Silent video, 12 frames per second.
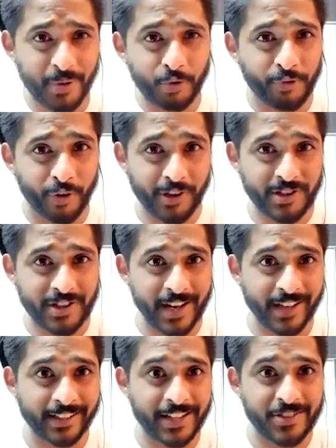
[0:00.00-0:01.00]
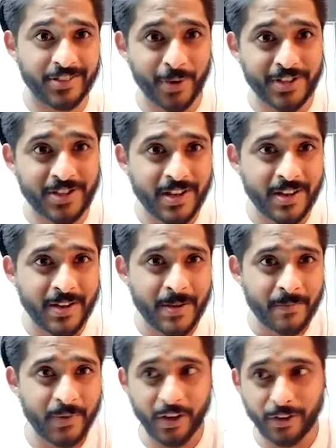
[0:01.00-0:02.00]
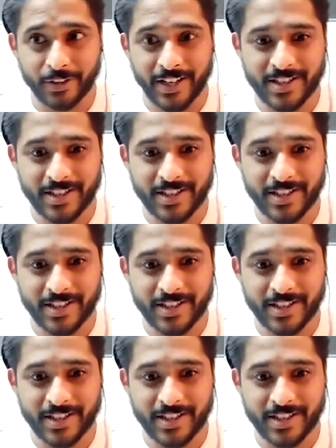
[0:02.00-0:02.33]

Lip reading: for us. And that's what's, that's